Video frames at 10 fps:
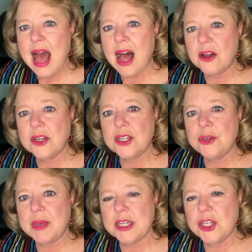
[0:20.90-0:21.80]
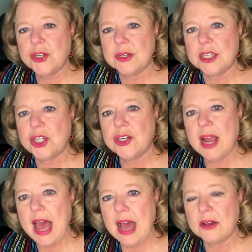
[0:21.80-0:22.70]
How can you make sure that your
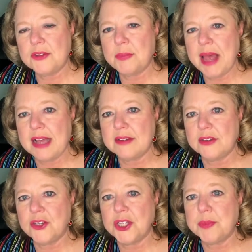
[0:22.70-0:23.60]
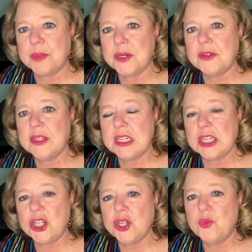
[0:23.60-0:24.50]
house passes to the person
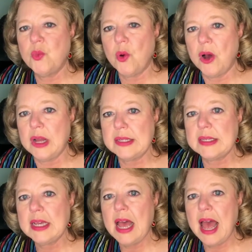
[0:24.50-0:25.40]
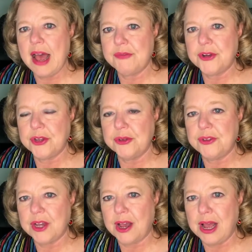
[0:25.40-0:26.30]
that you want after you
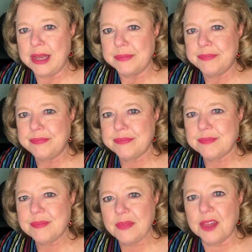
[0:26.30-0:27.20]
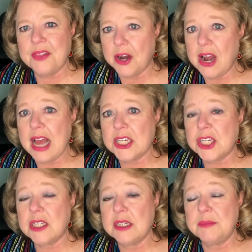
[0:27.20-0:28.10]
die? There are
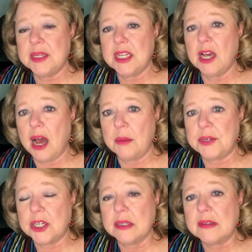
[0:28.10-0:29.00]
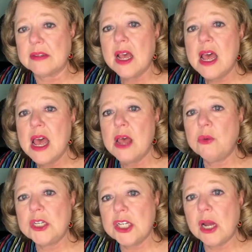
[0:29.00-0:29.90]
actually many options, and
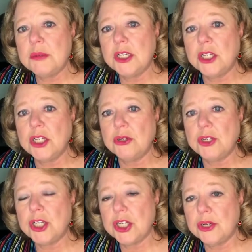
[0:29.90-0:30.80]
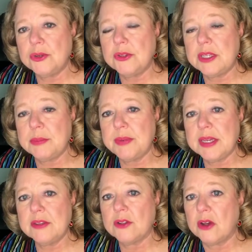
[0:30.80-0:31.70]
which option you choose
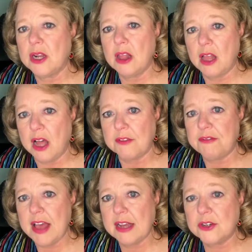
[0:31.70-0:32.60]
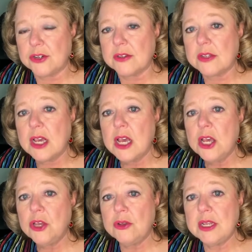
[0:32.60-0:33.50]
depends on a lot of factors.
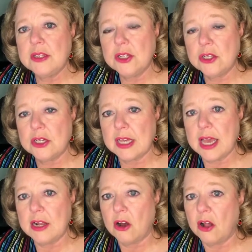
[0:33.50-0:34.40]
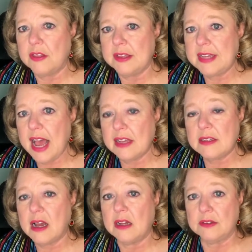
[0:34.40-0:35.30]
You need to look at all the tax
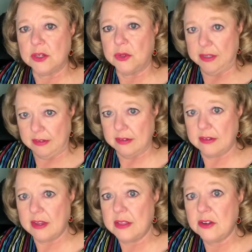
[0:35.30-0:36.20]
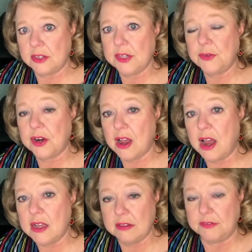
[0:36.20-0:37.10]
consequences, and there's different
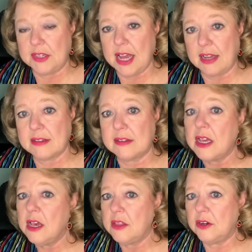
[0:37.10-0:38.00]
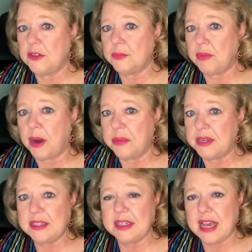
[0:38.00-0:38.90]
kinds of tax. There's
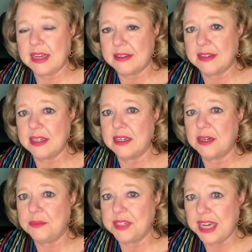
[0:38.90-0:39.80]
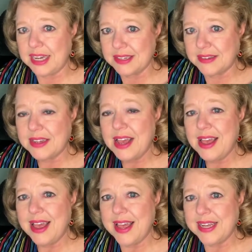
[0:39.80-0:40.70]
property tax, income tax,
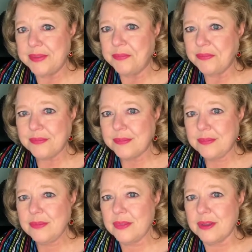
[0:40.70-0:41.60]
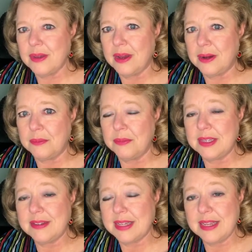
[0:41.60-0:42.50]
and
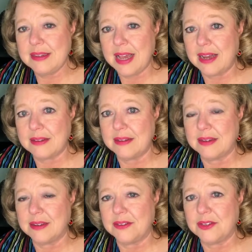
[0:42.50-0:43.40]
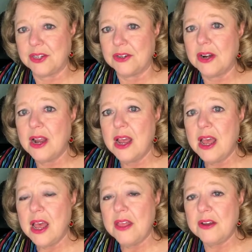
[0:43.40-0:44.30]
estate tax to consider.
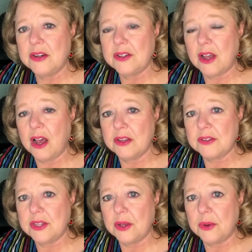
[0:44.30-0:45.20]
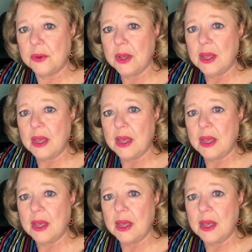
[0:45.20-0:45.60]
There's also